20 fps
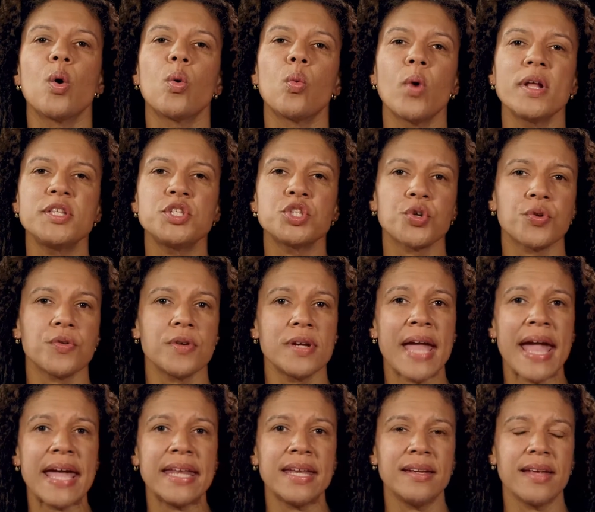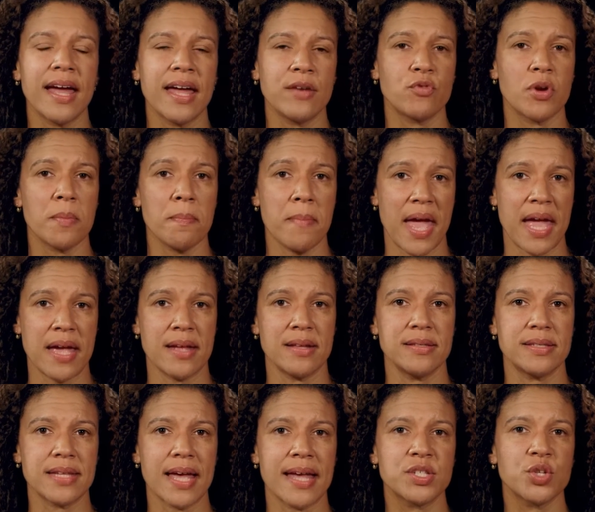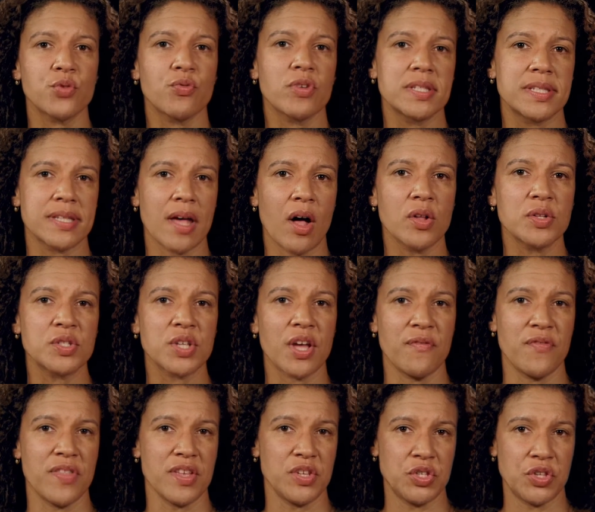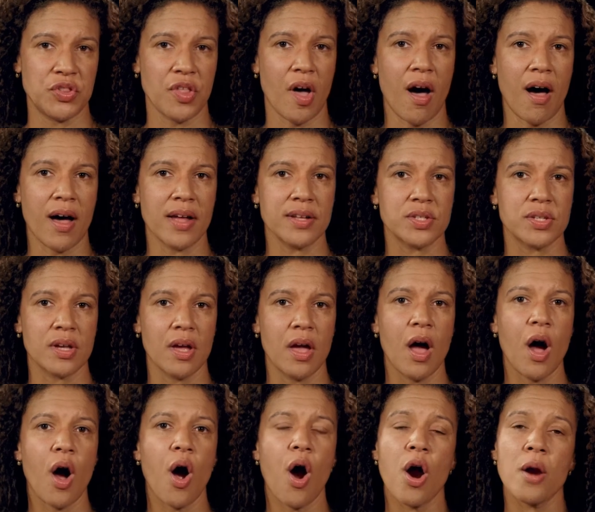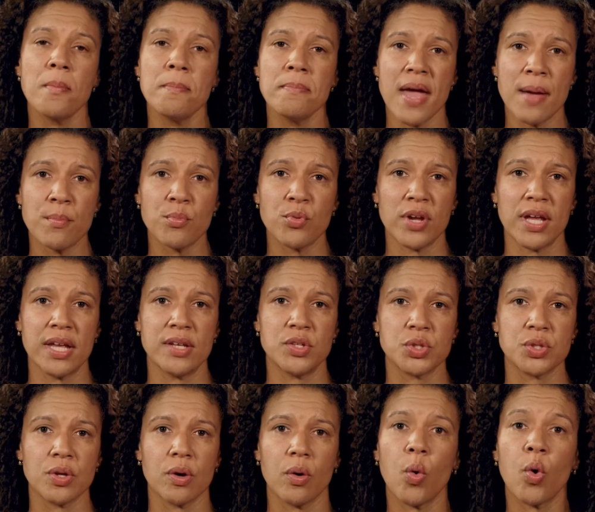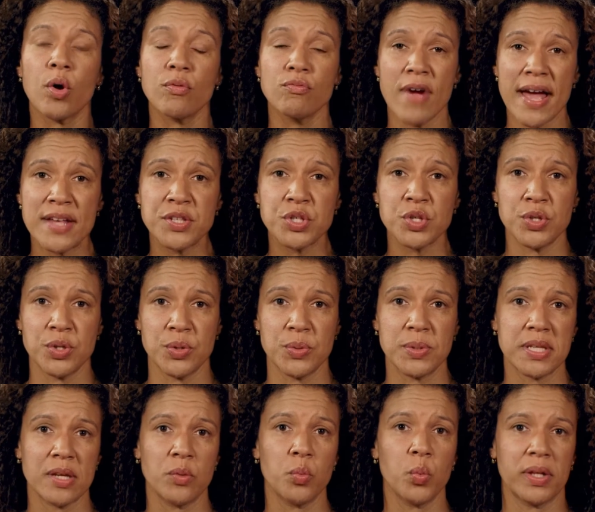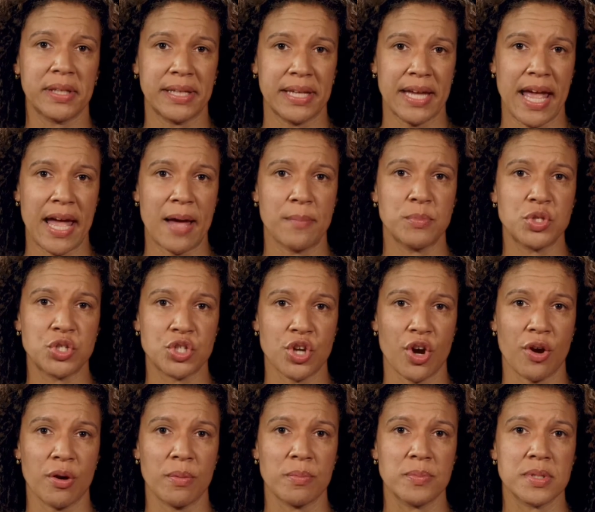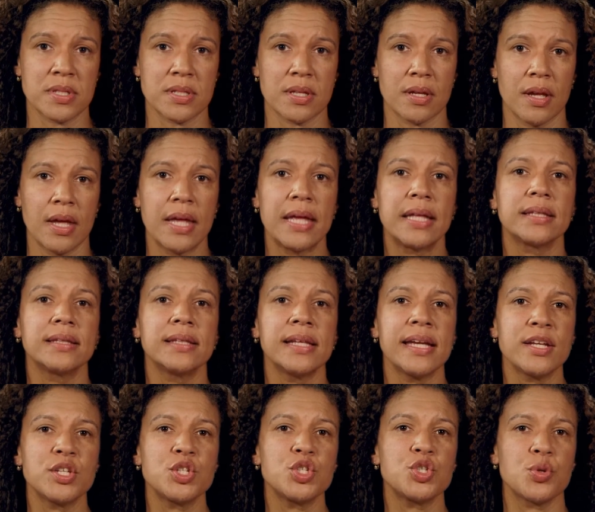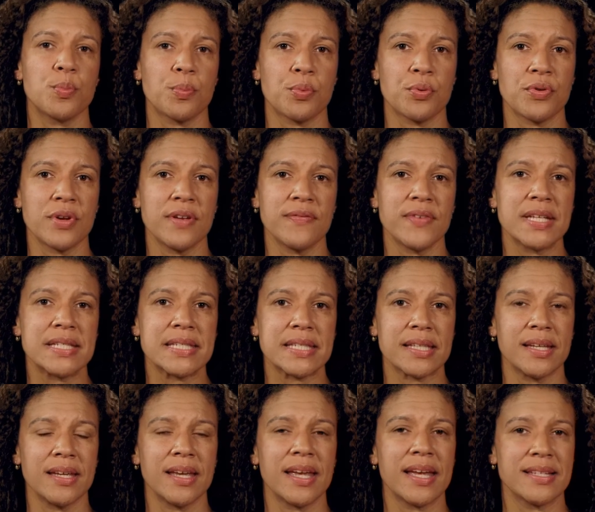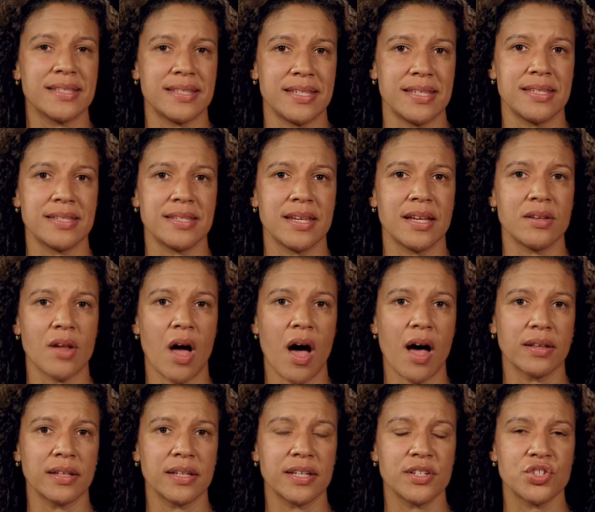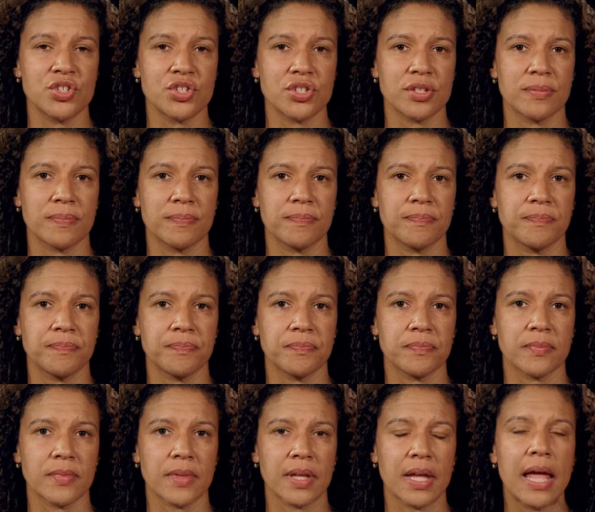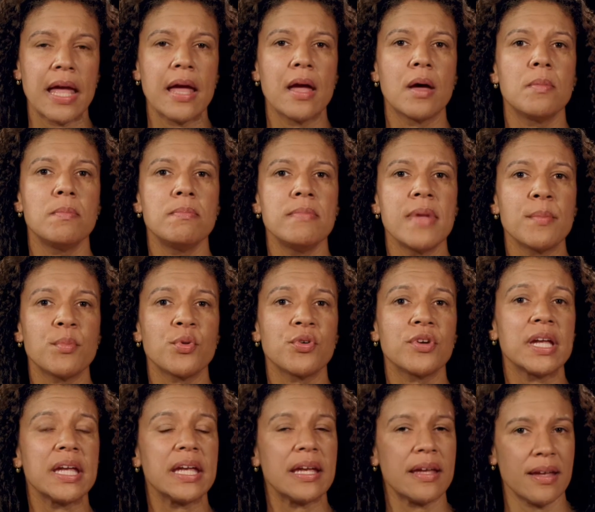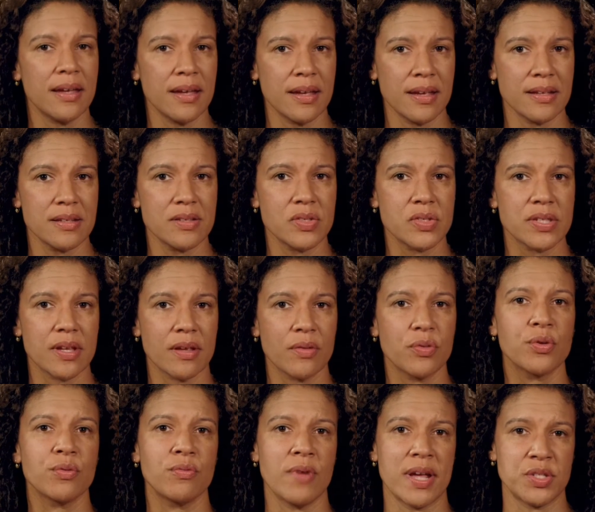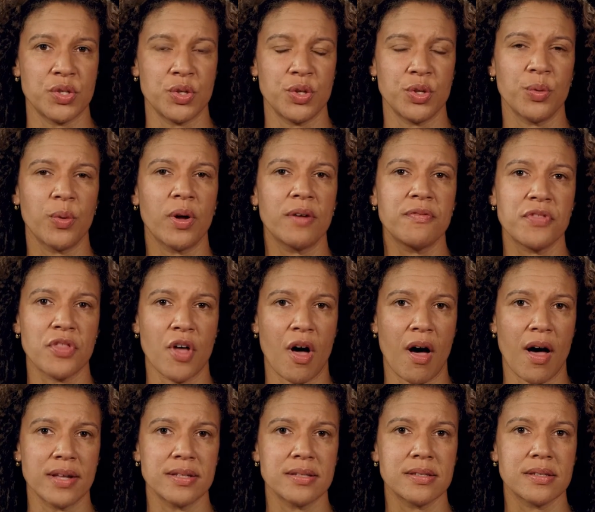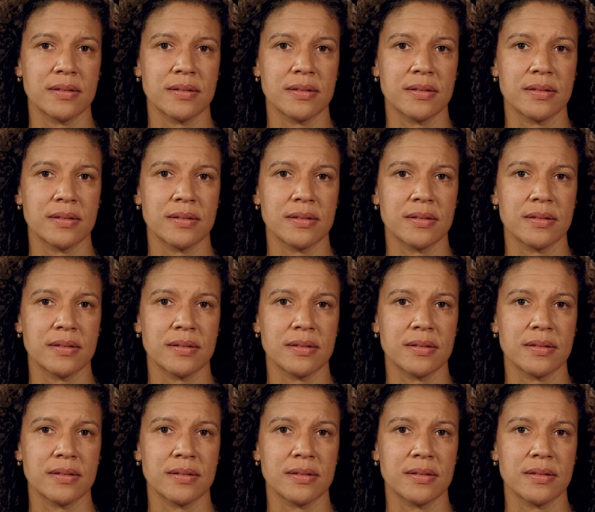What's created and remains as a result of this thought are memories or residues in Willingham's terms, linked to previously existing knowledge. Memory is the residue of thought.